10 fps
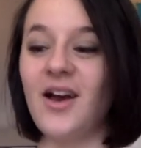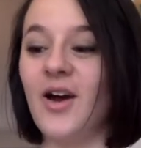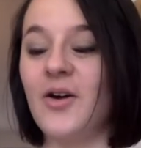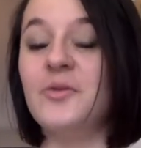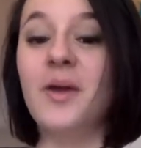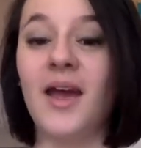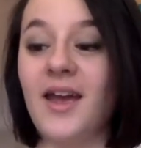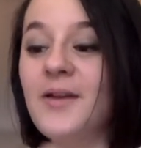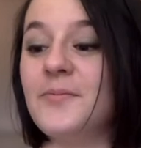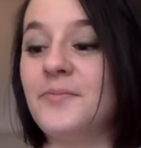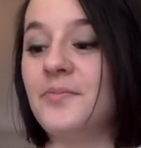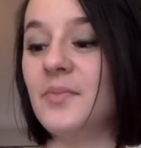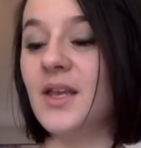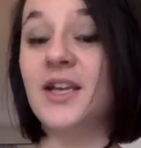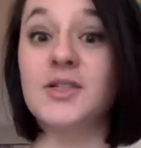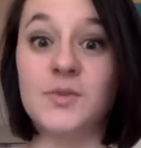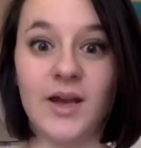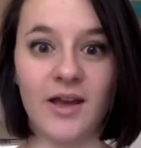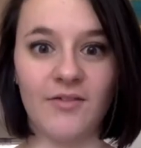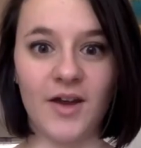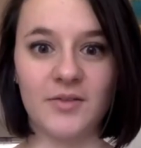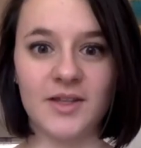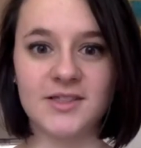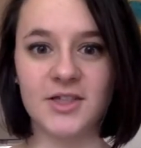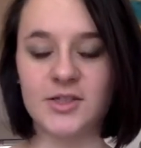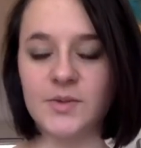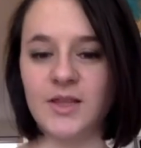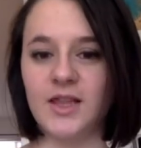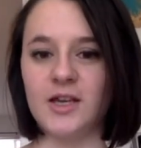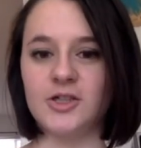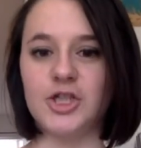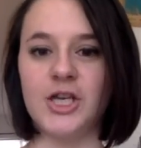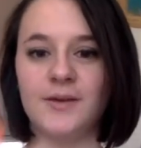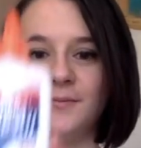Okay, here's what I found that starts with the letter G.